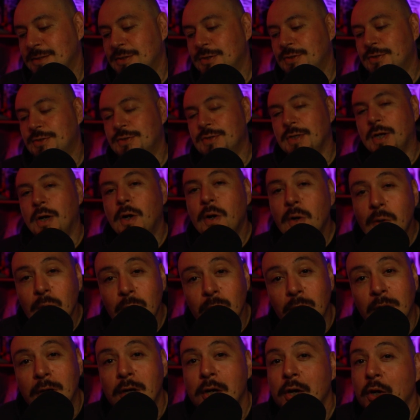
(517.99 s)

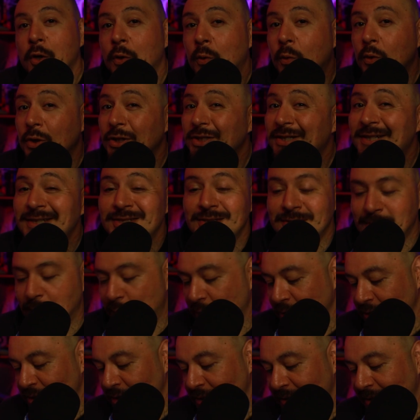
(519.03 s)
So we're just
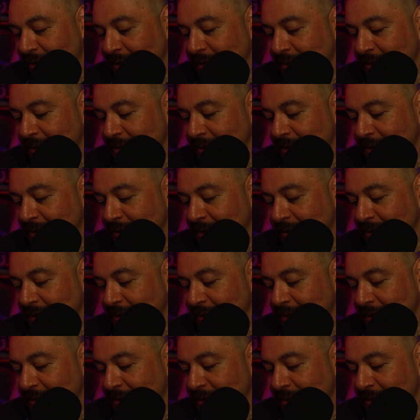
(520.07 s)
we're just